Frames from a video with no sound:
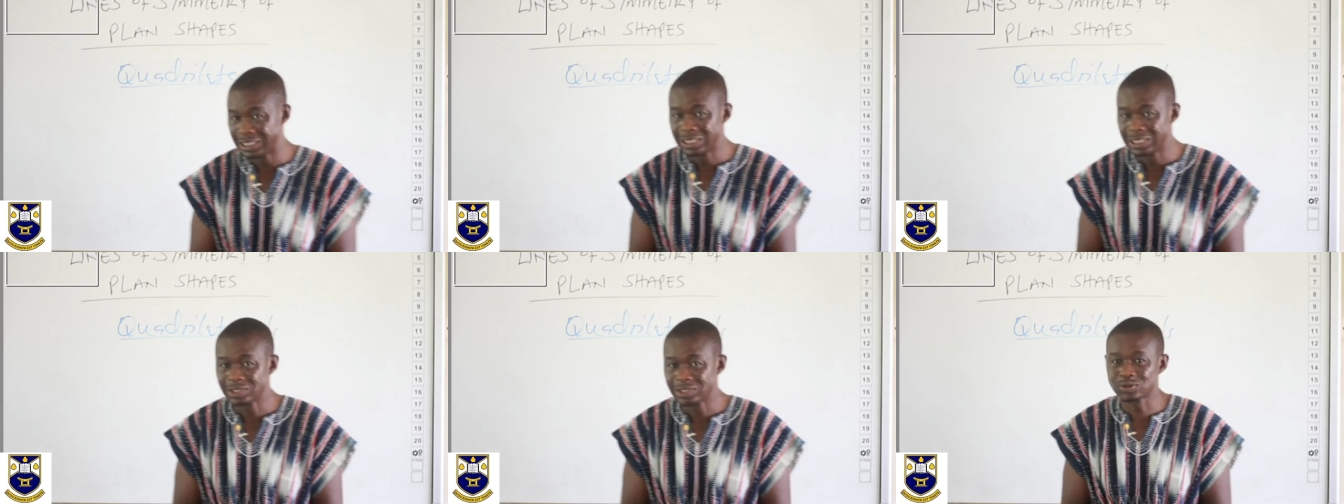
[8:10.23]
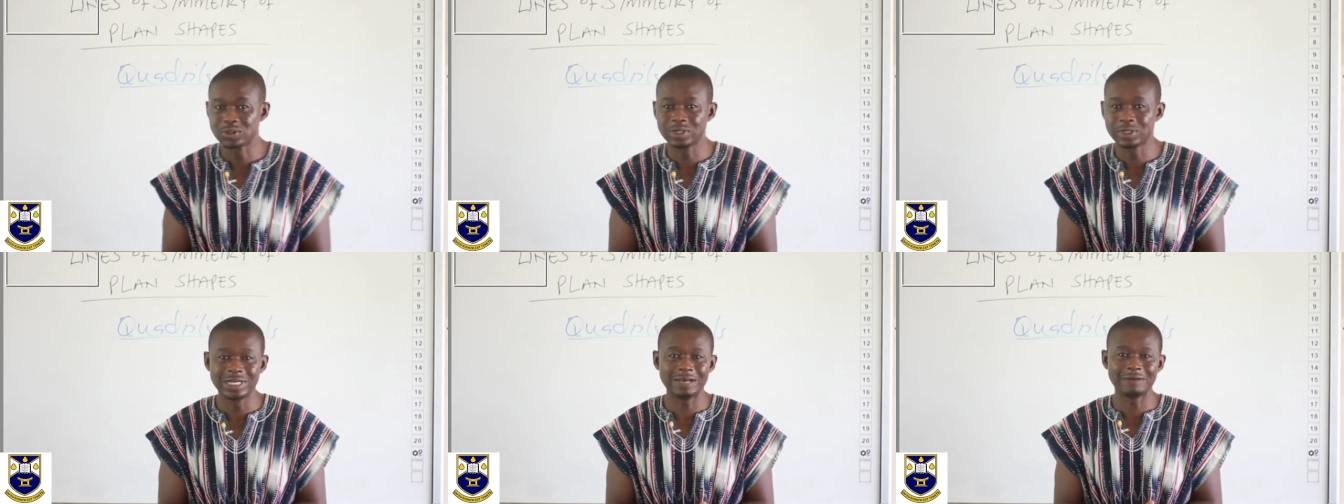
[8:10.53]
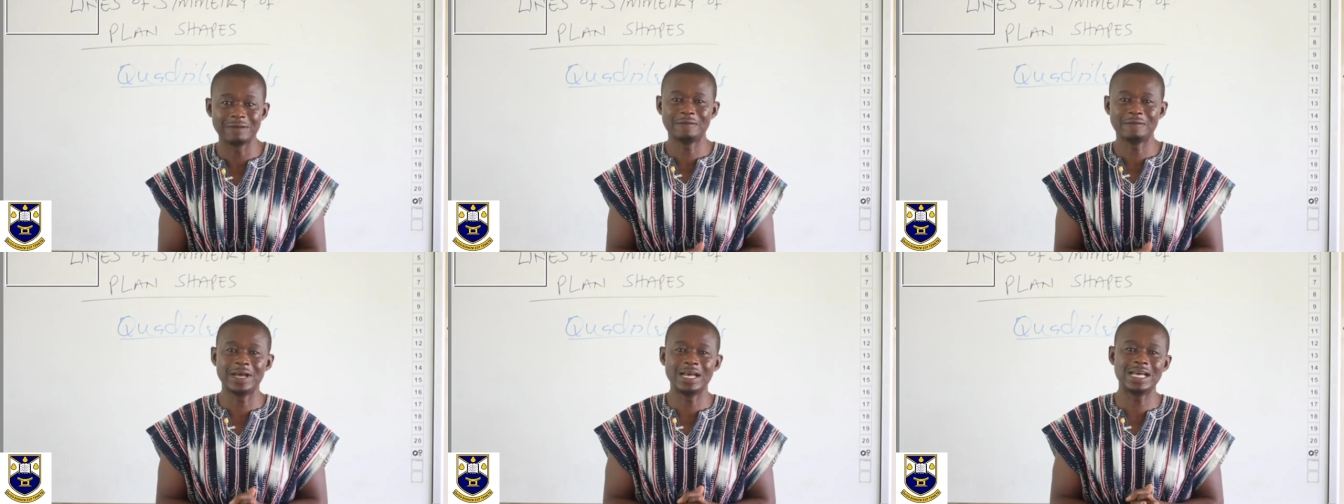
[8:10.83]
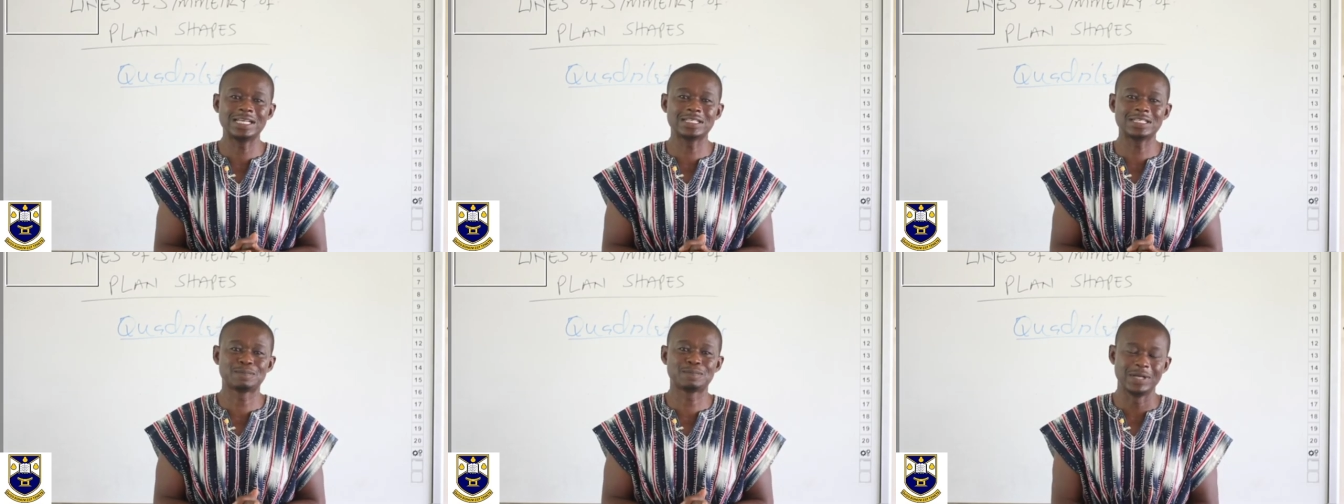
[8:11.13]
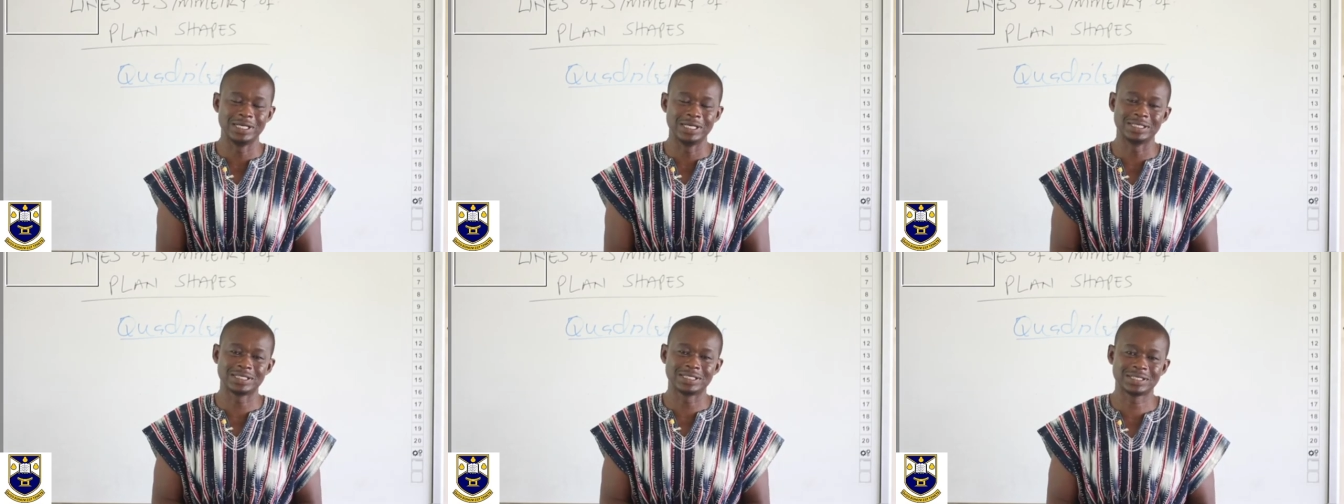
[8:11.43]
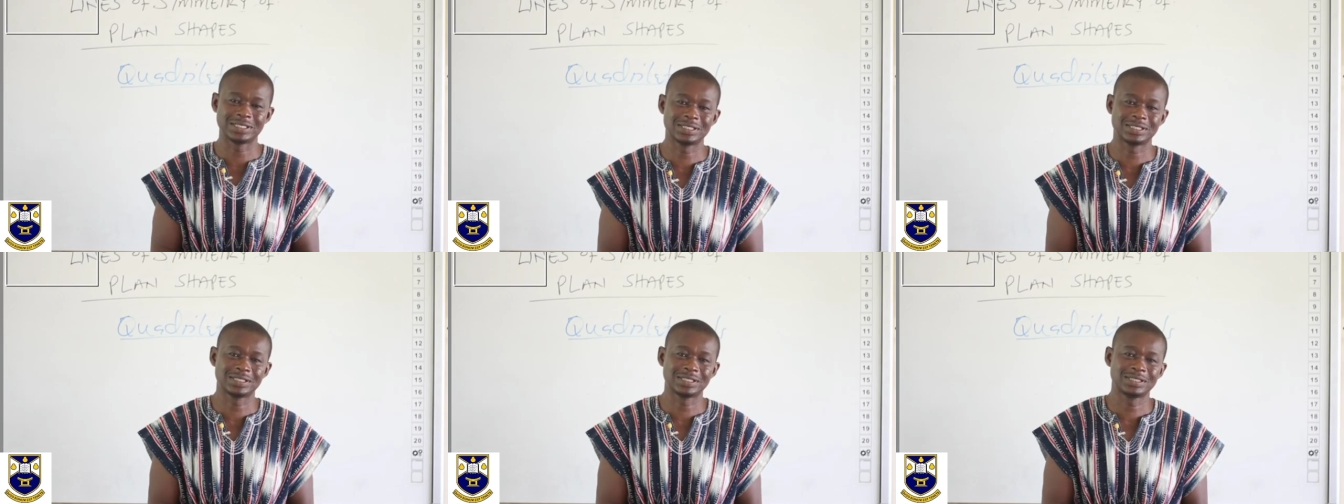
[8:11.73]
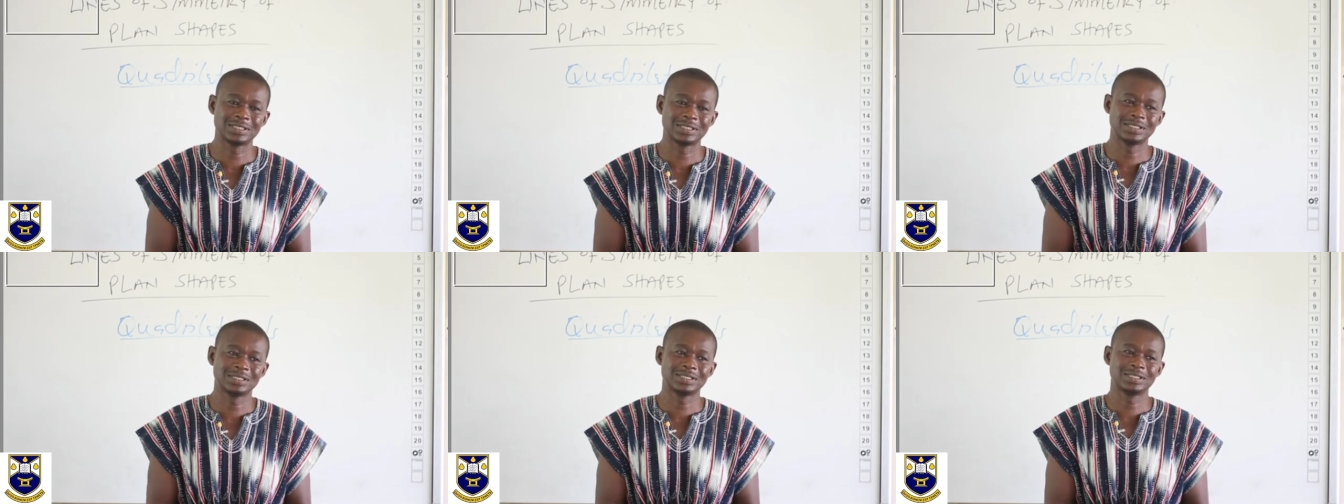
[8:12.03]
So in the first place,
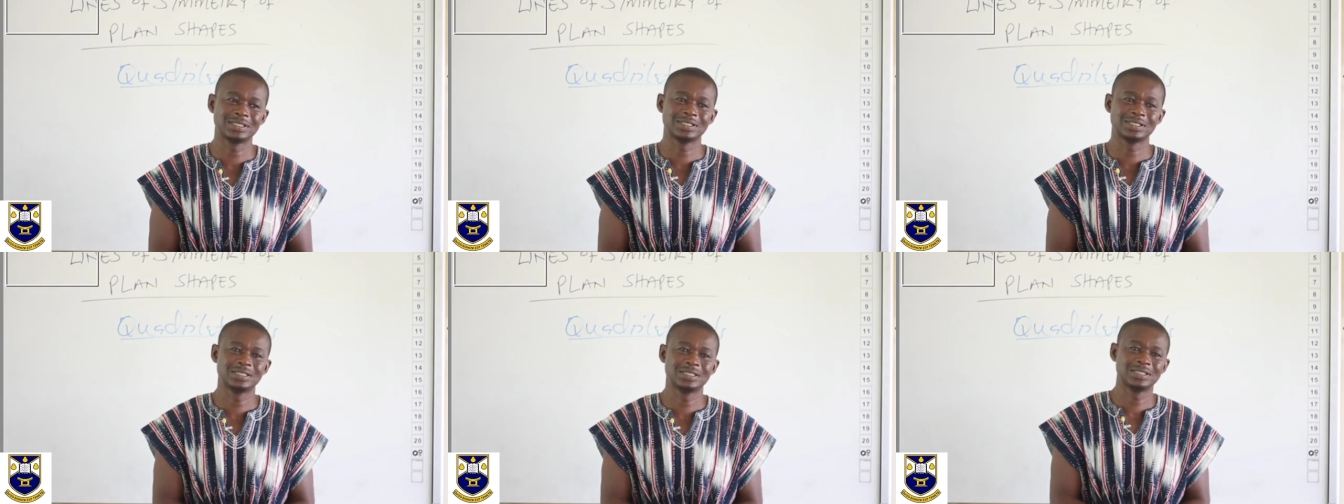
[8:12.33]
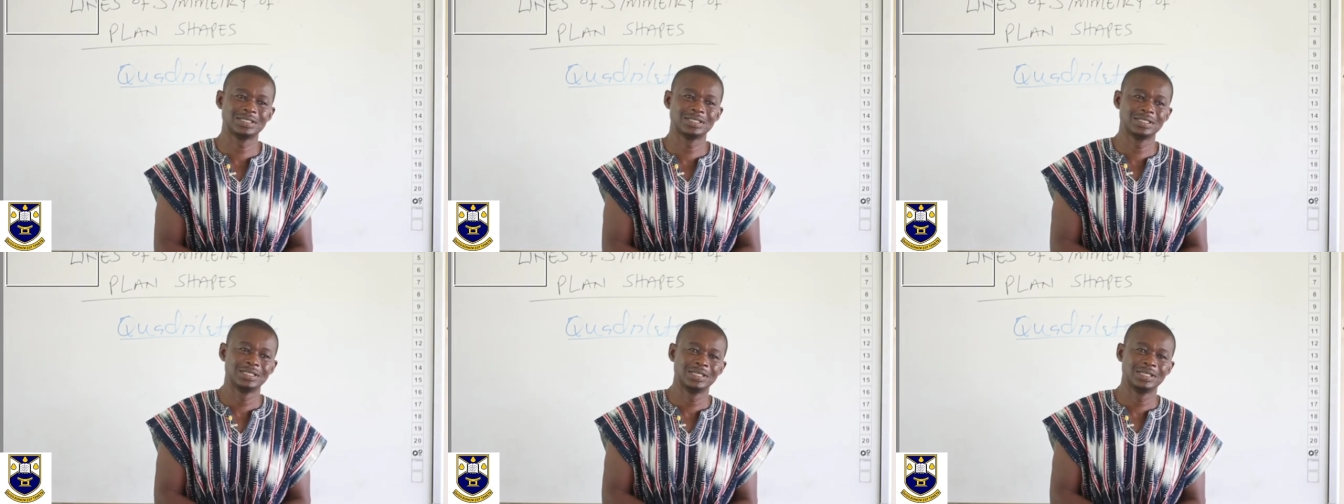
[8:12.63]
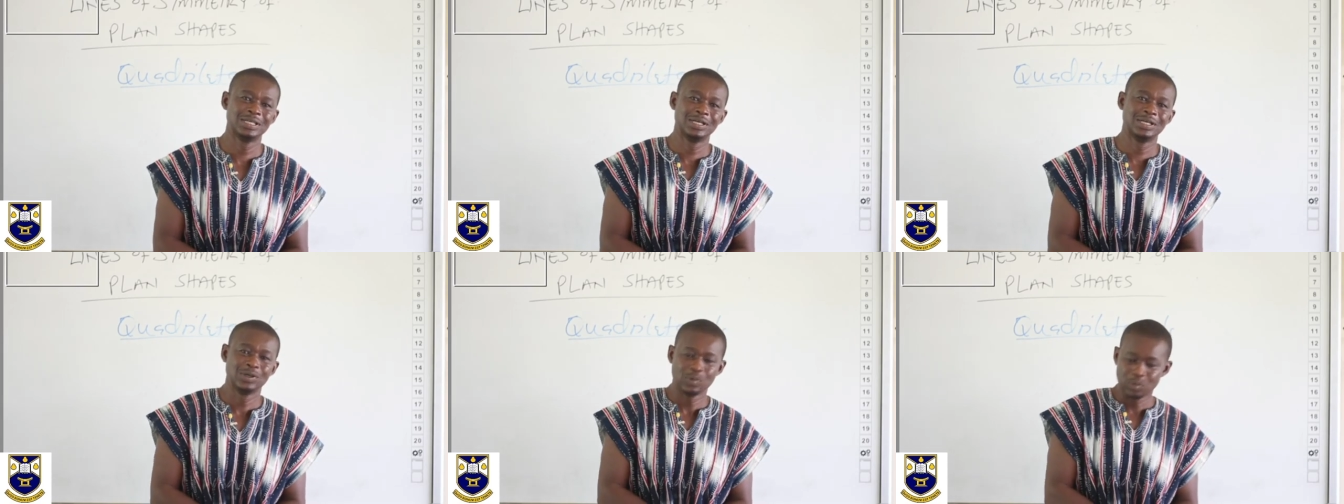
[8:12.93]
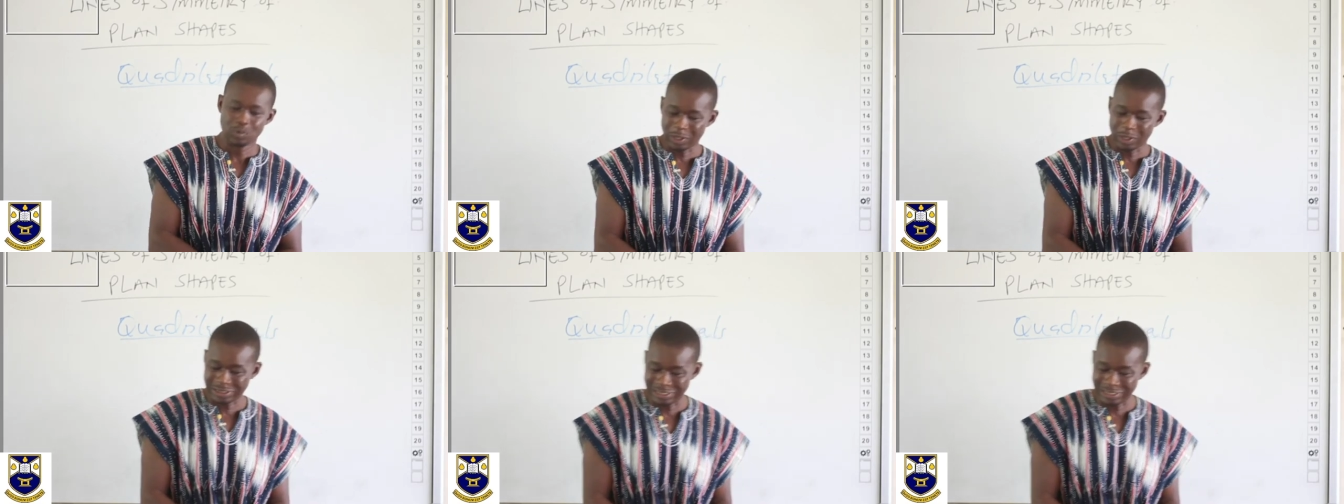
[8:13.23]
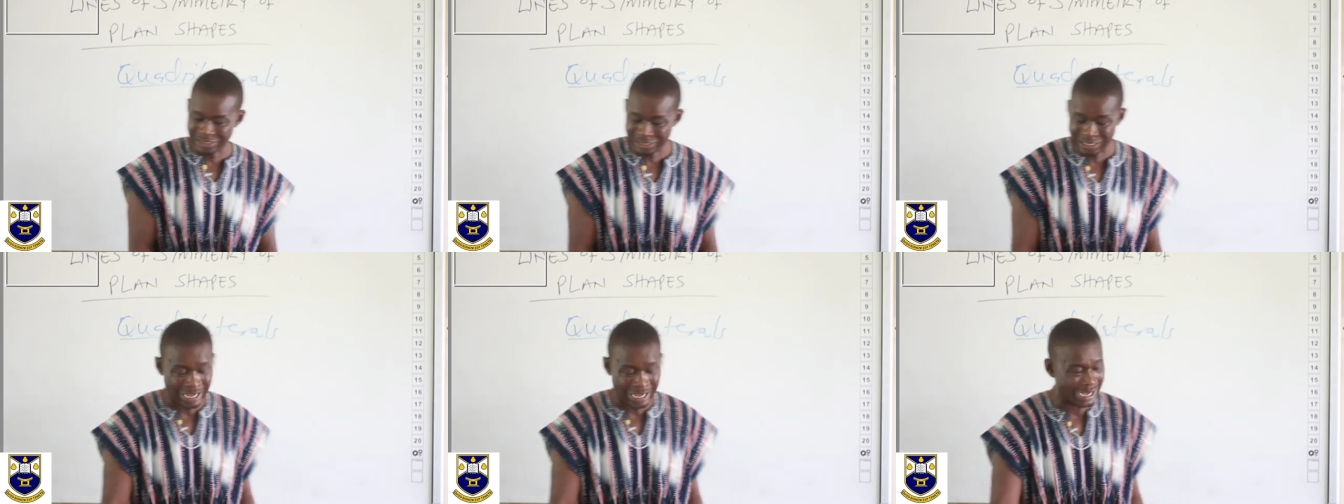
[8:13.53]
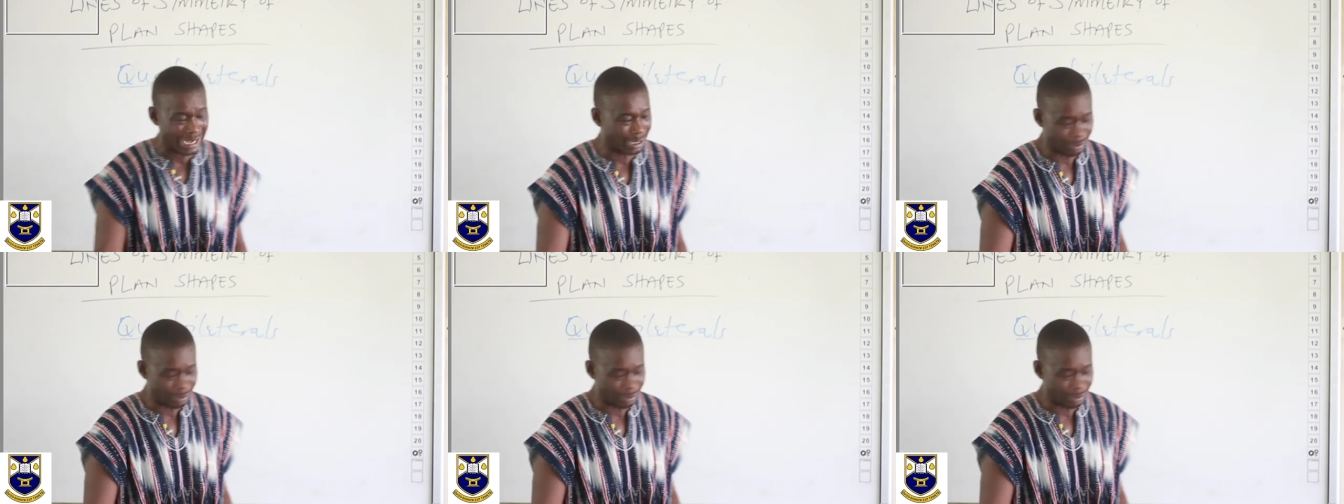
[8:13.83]
what is line of